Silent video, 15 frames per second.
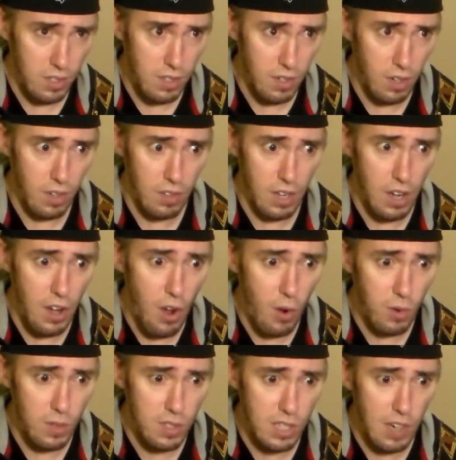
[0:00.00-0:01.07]
or the
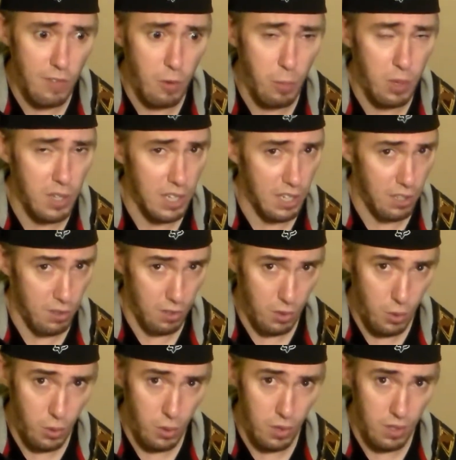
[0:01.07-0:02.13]
notes of a particular
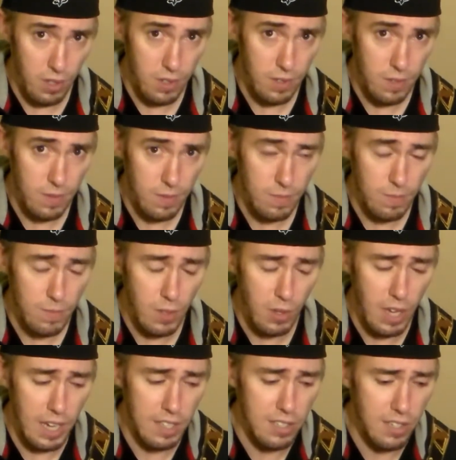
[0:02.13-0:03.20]
chord.
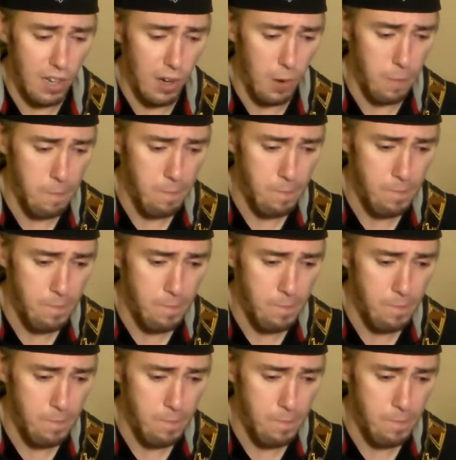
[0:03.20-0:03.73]
Okay, so